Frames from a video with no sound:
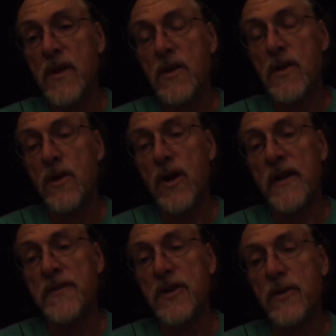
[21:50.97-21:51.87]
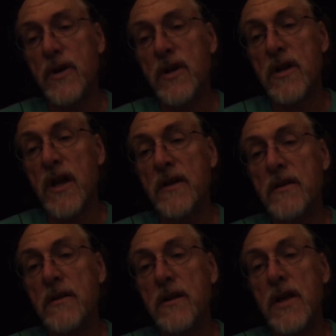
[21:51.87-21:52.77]
You don't have to do it at night.
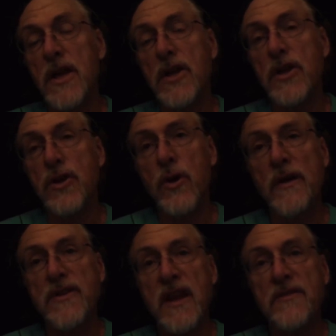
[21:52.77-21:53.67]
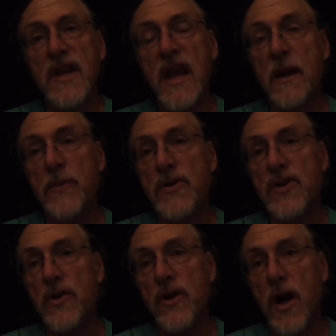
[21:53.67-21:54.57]
You do have to have the camera
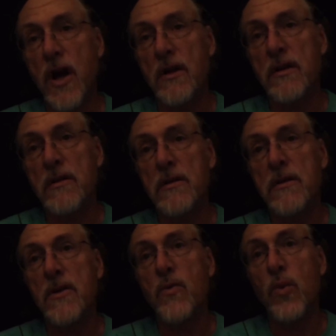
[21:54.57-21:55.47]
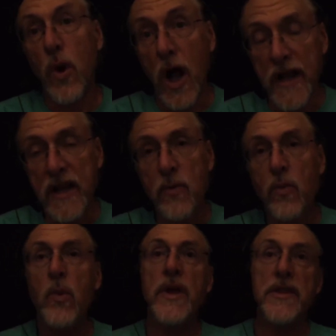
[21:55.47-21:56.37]
turned on, running
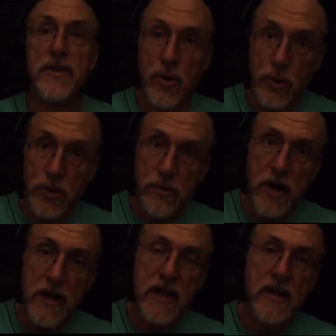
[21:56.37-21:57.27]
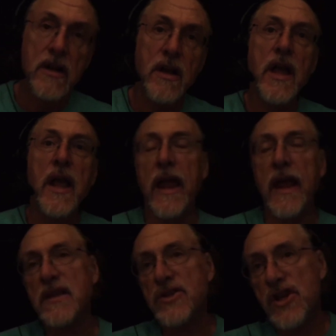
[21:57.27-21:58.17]
with the cooler running
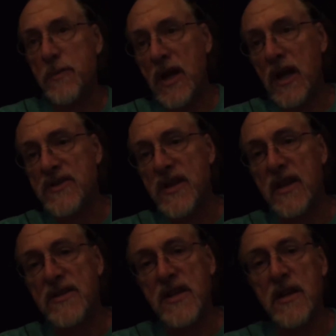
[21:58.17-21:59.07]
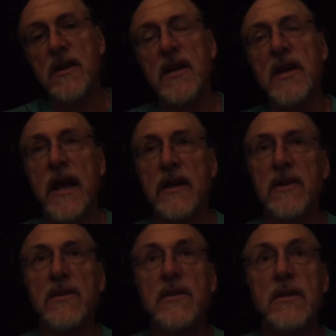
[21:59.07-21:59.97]
and the GPS antenna
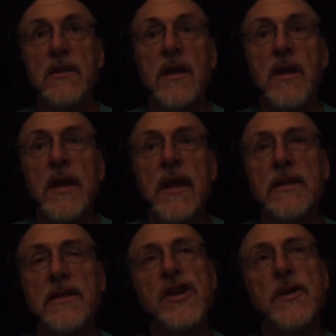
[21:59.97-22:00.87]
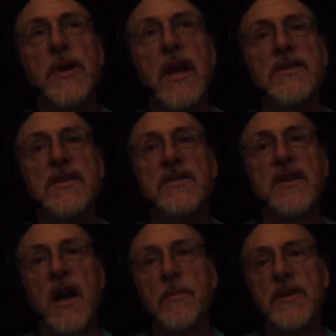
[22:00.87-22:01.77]
connected, and the GPS has
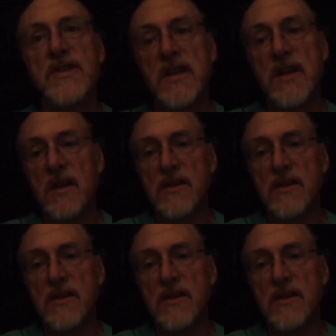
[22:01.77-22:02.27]
got to be seeing the